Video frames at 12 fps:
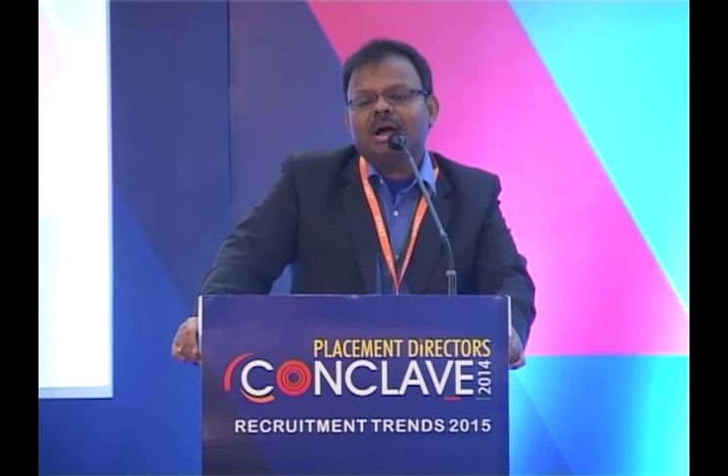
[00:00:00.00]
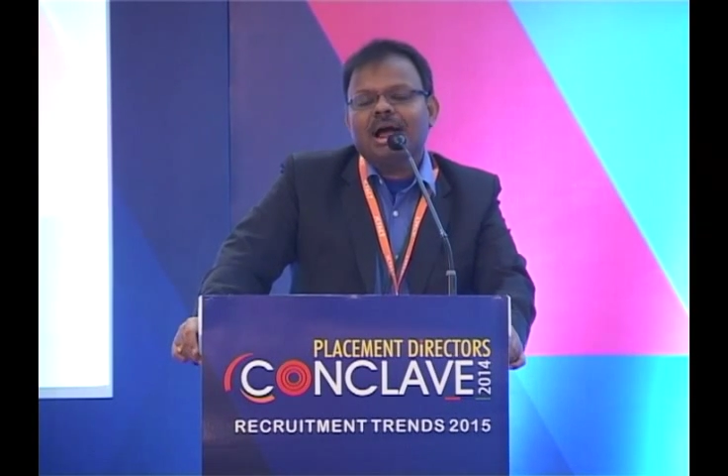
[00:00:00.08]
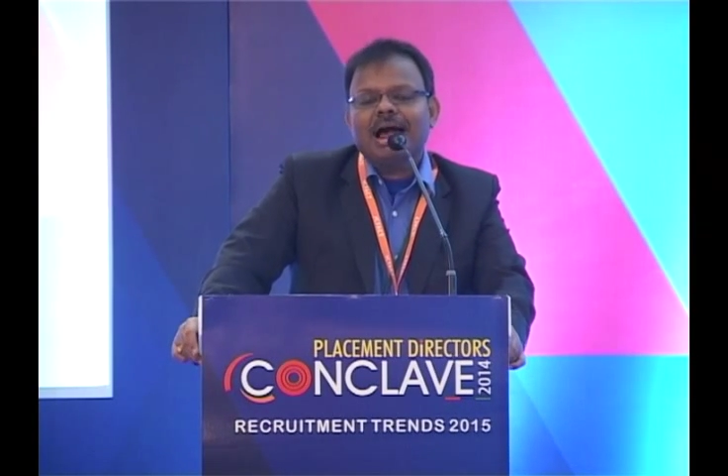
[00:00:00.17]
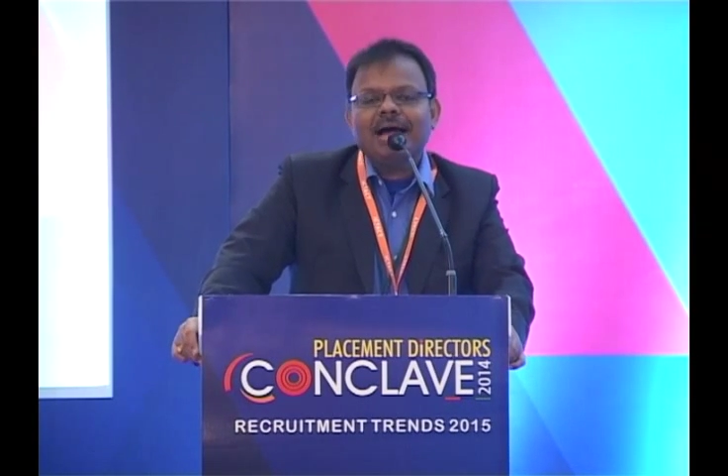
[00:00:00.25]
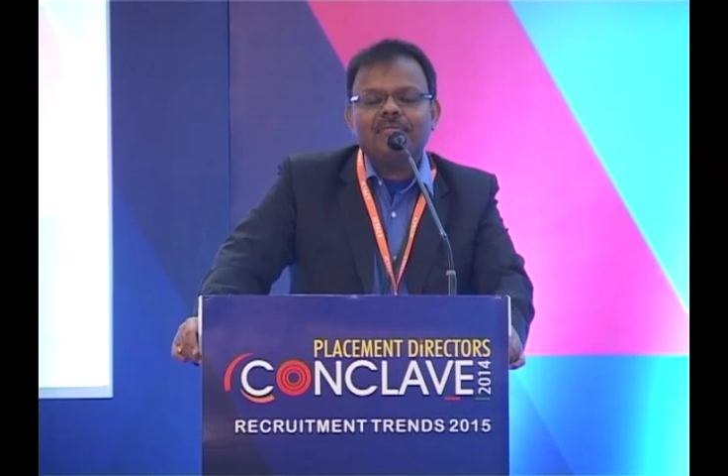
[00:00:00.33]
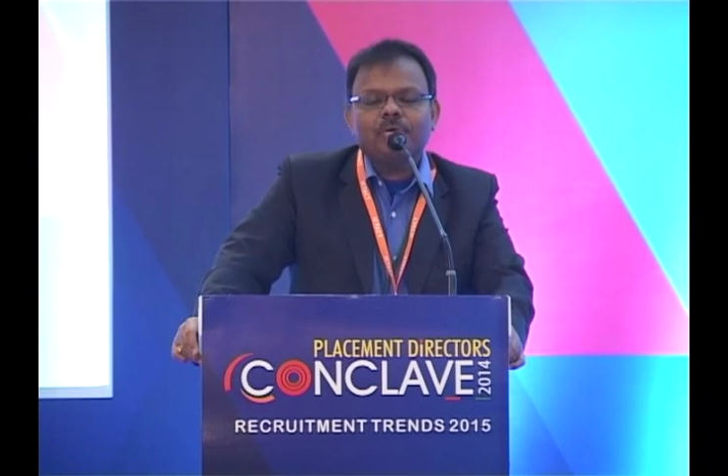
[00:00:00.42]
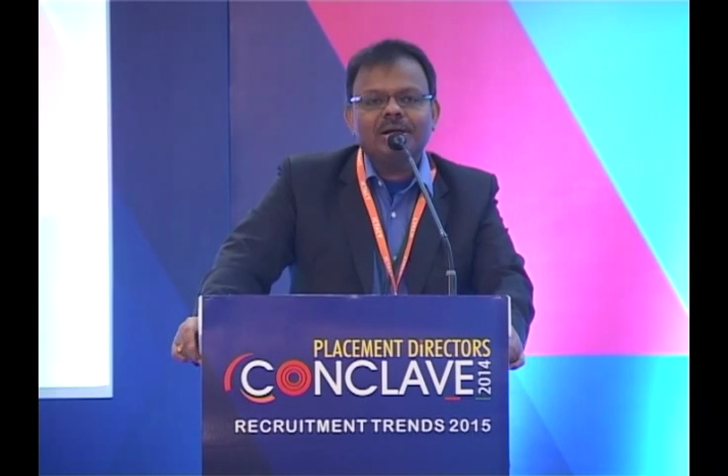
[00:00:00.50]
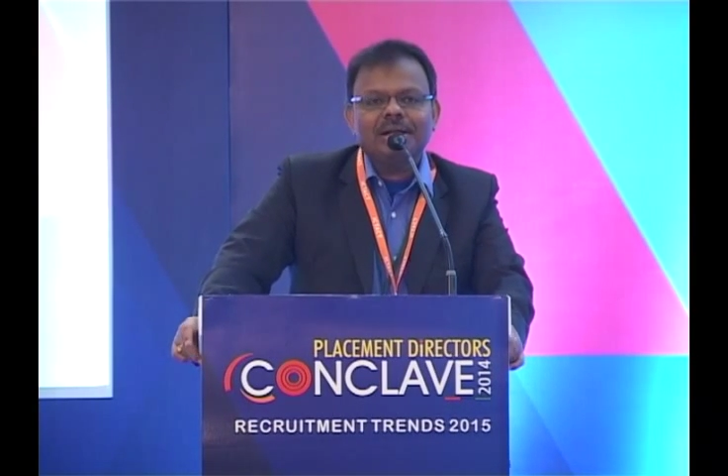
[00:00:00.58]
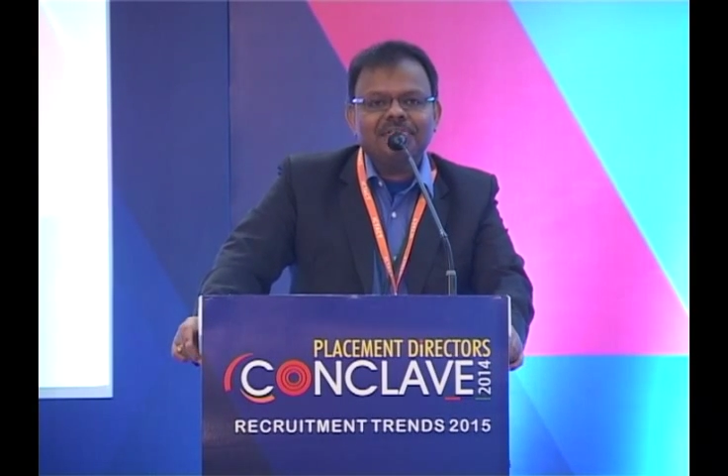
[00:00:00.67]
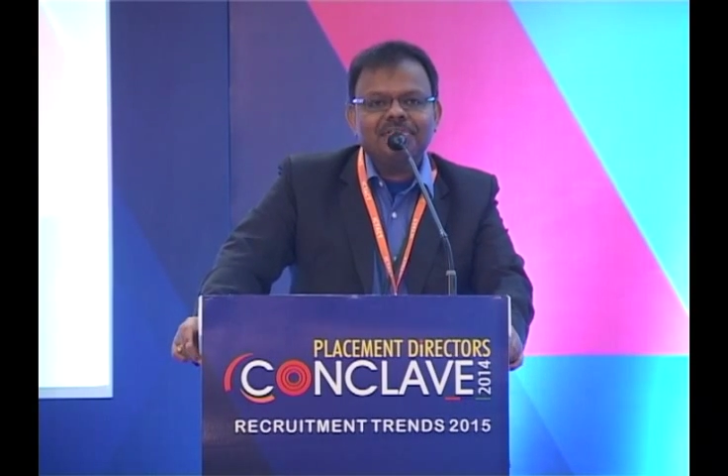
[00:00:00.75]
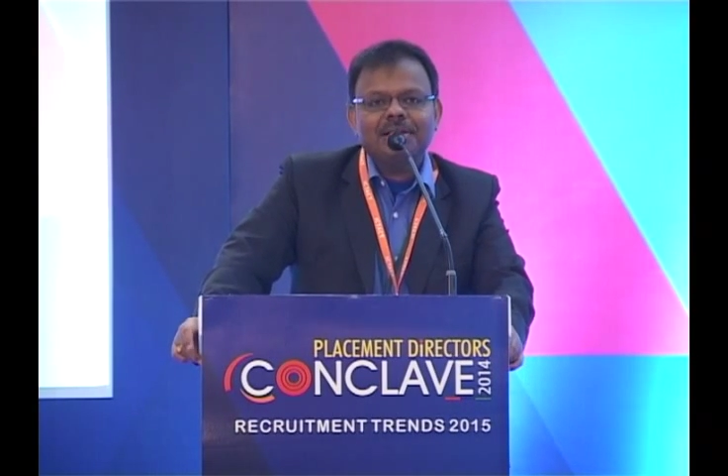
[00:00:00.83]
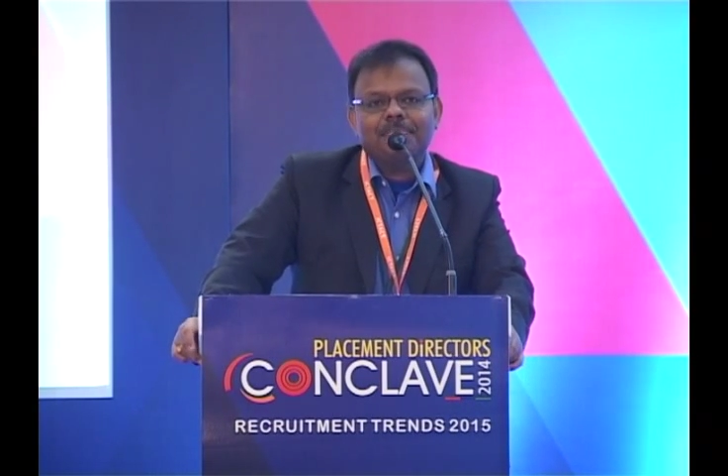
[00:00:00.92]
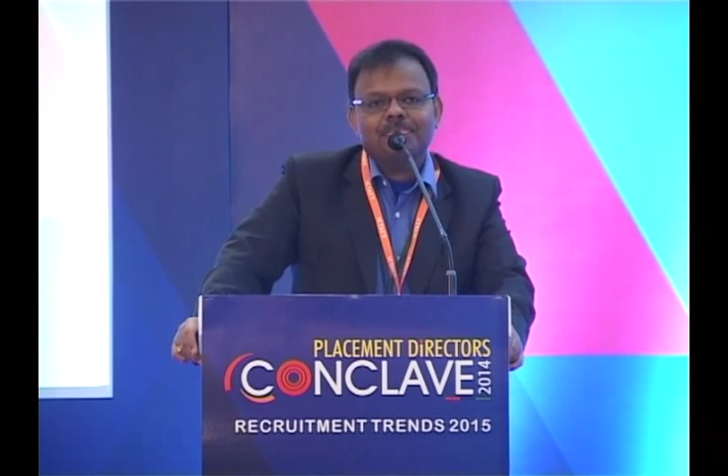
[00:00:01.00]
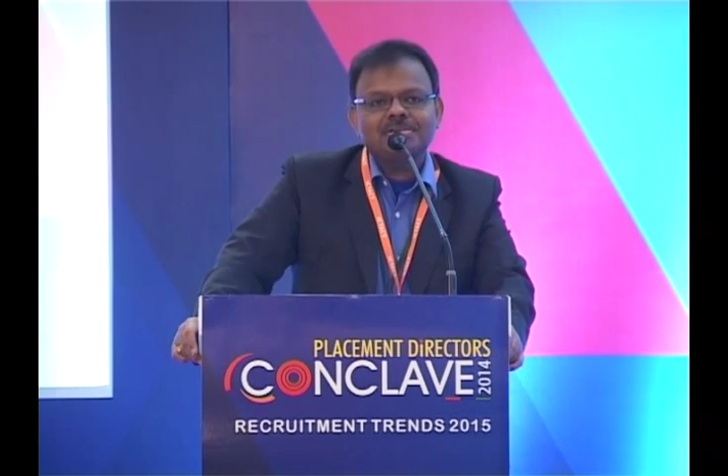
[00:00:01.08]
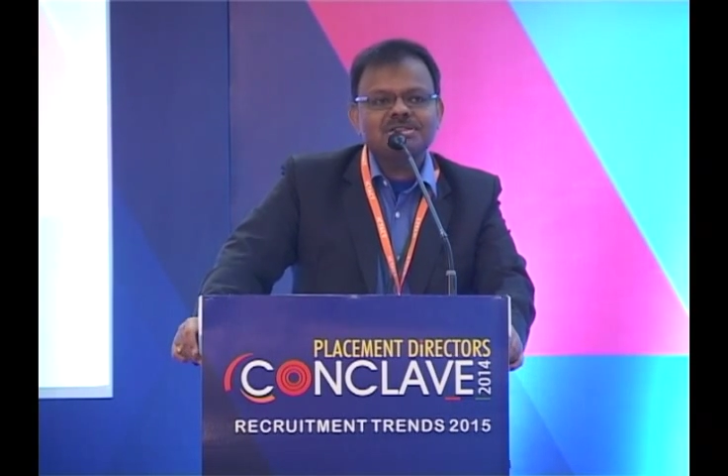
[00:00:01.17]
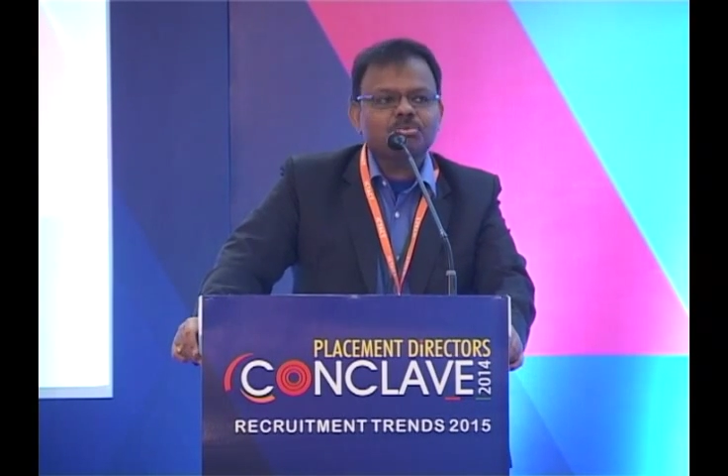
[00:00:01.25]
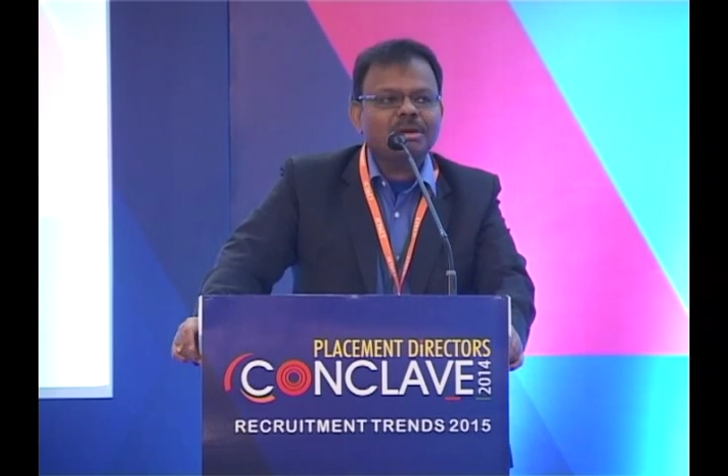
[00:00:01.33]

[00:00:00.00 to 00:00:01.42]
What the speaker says: have or develop is